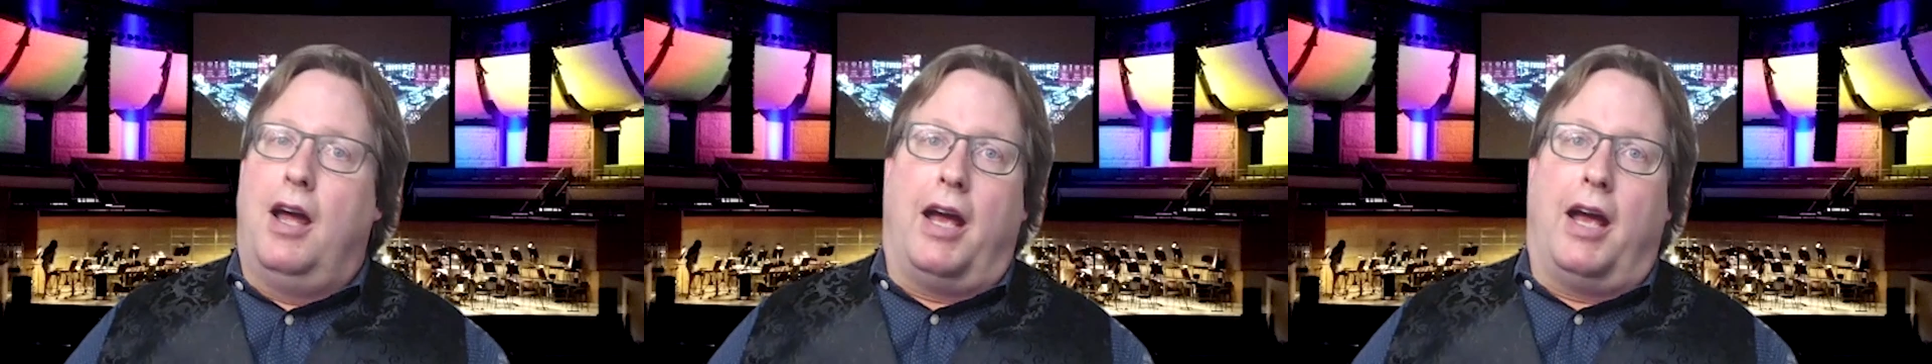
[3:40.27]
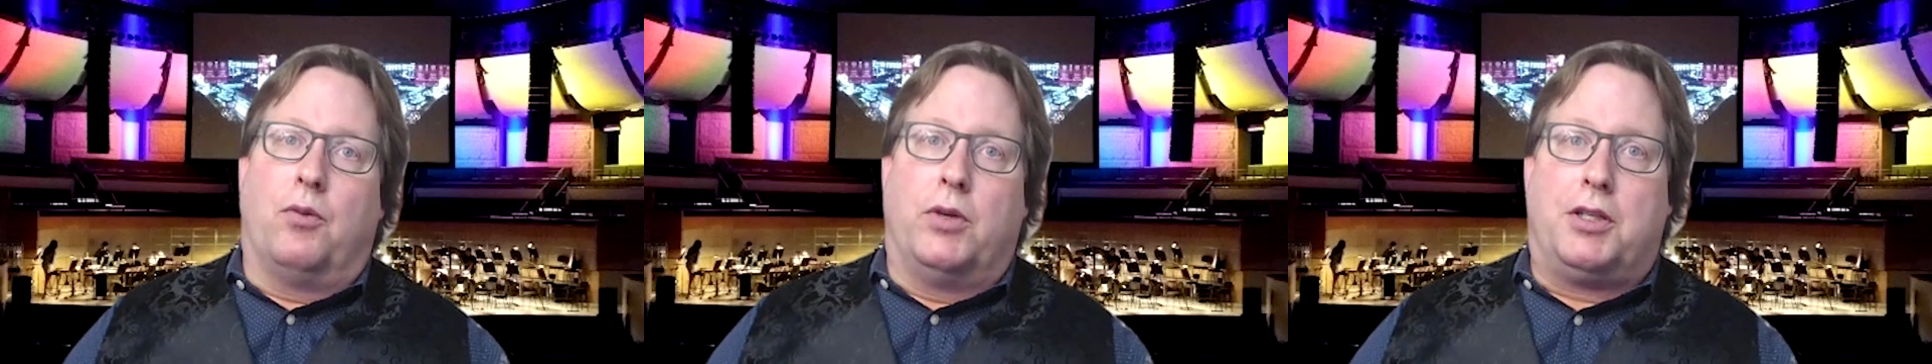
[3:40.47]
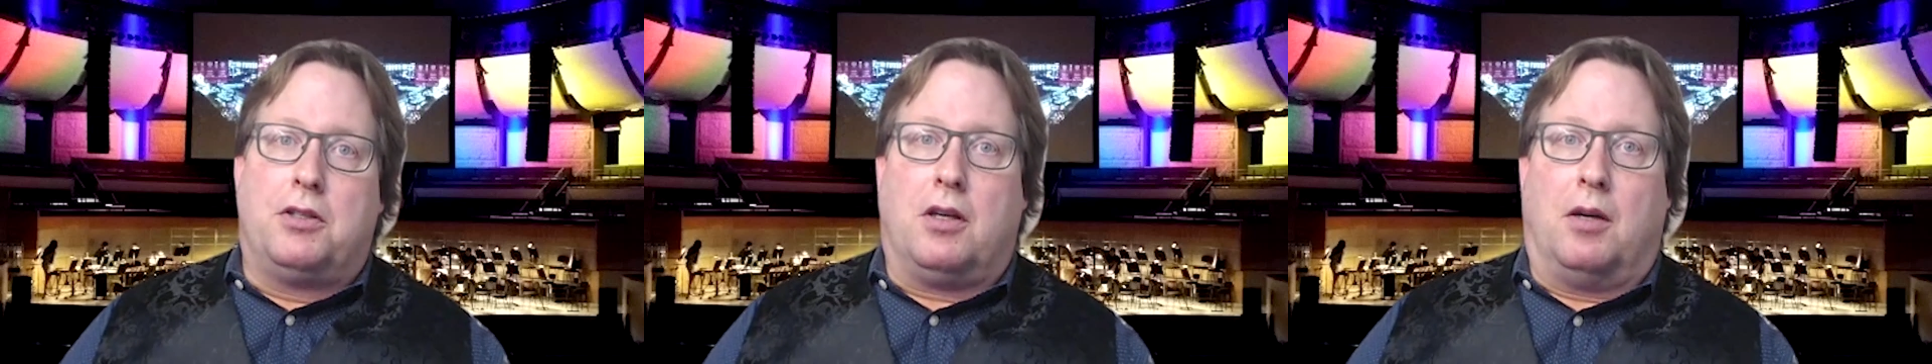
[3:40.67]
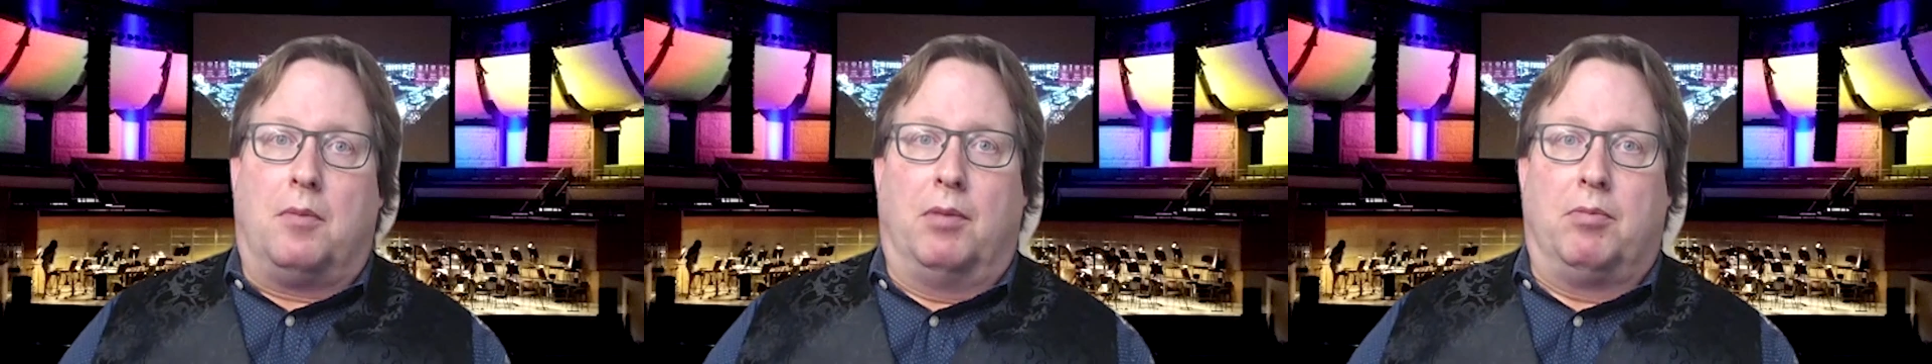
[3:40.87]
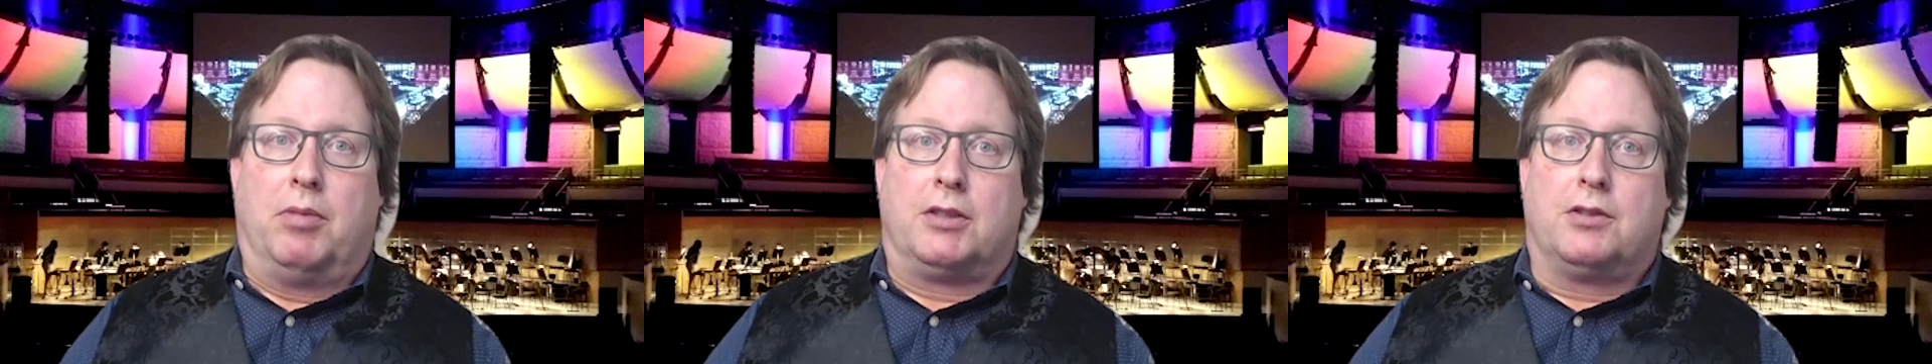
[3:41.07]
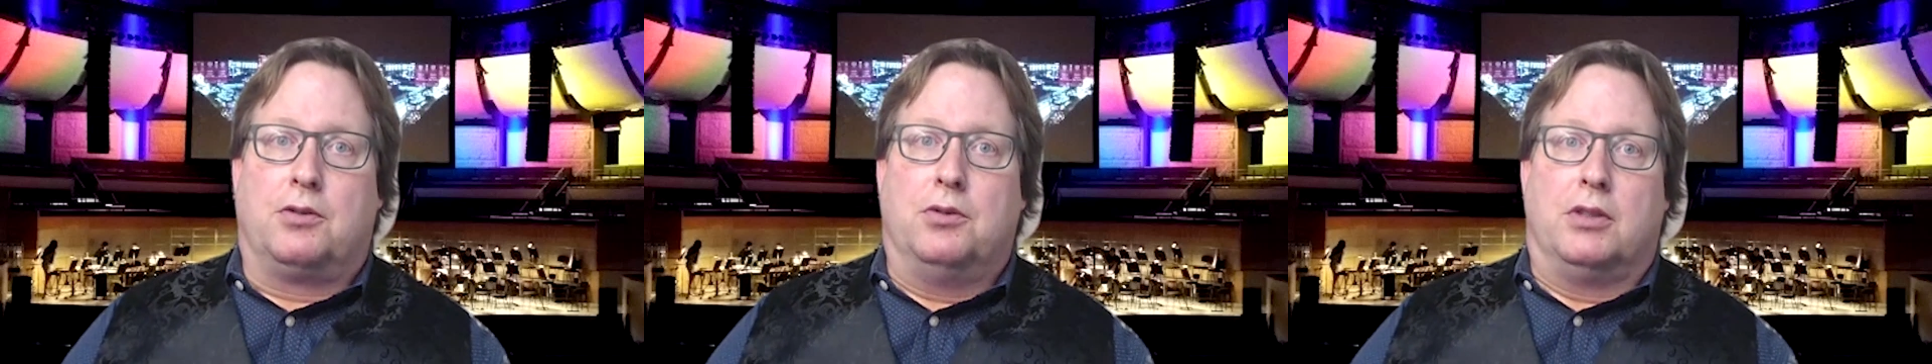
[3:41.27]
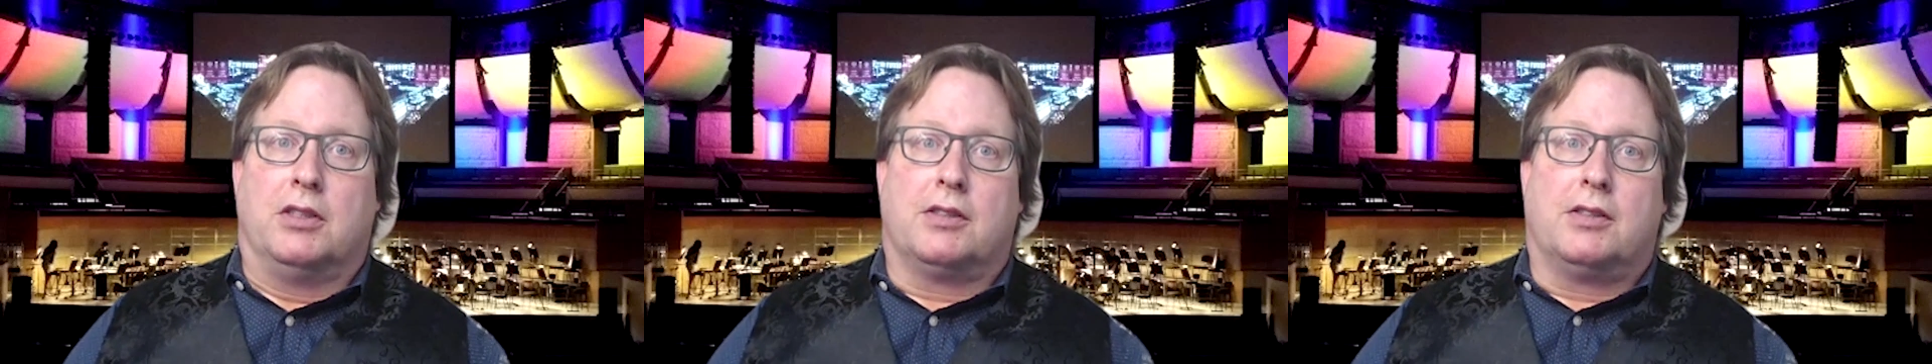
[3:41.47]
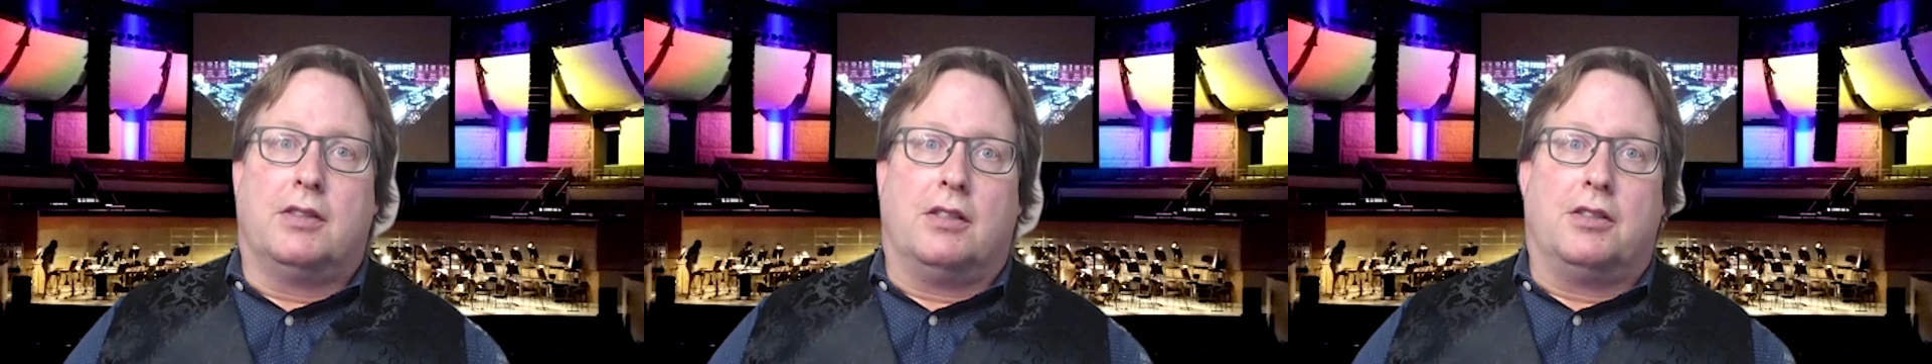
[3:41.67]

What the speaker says: at Wichita Public Schools.